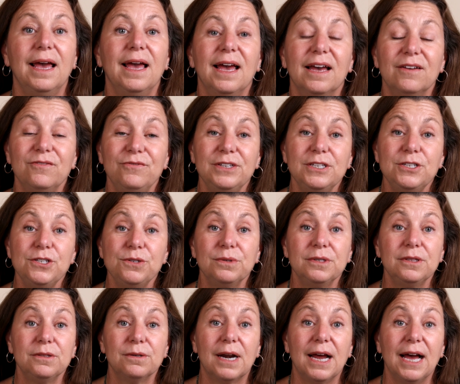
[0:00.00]
At Visual
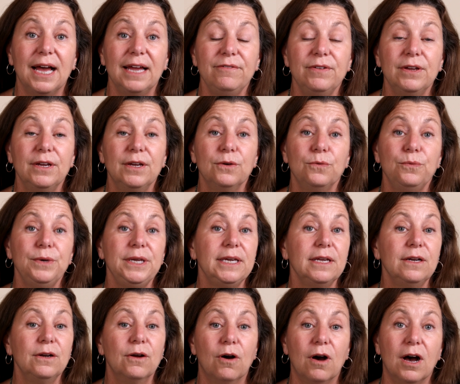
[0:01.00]
Thrive, we
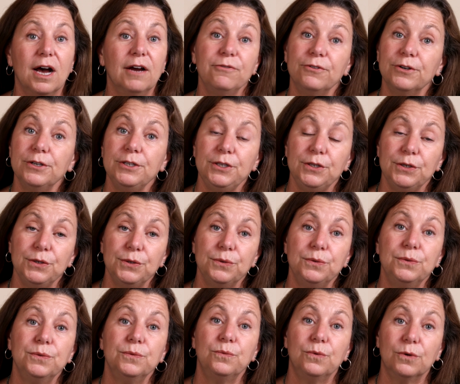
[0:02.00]
can offer
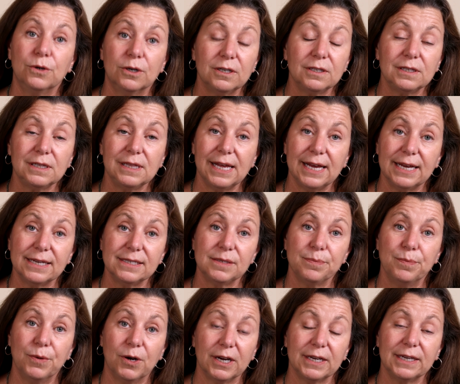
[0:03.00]
you world class
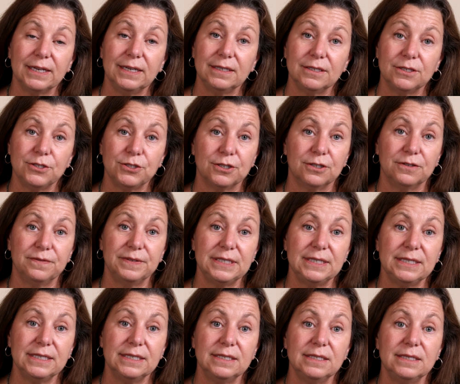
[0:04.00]
marketing
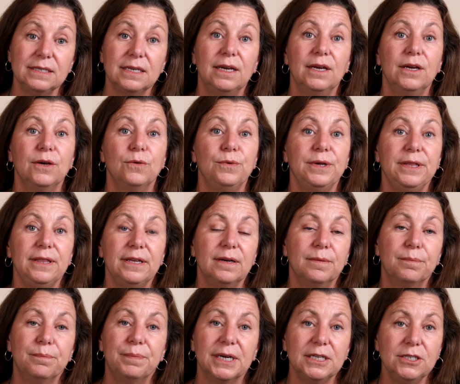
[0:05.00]
services within a
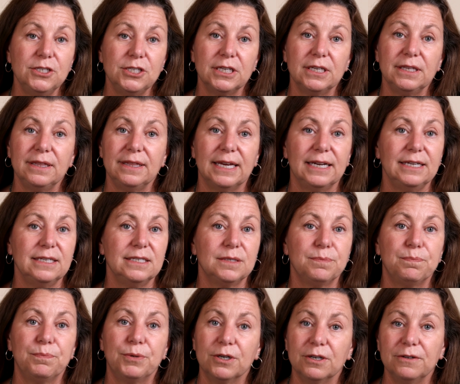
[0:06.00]
budget that
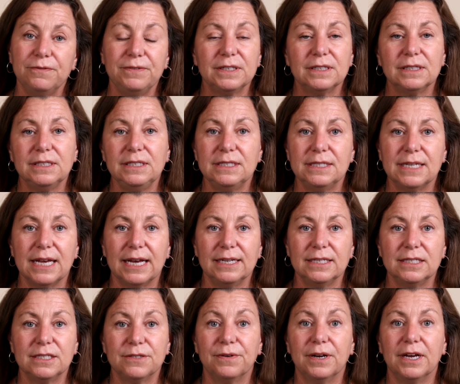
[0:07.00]
is perfectly
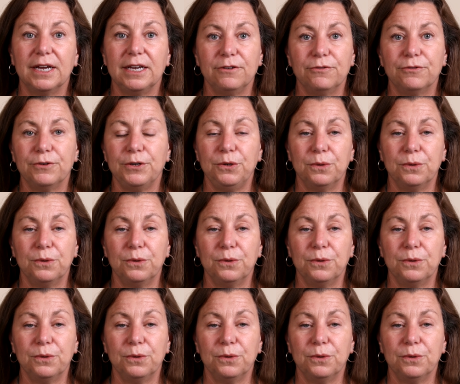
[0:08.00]
satisfying for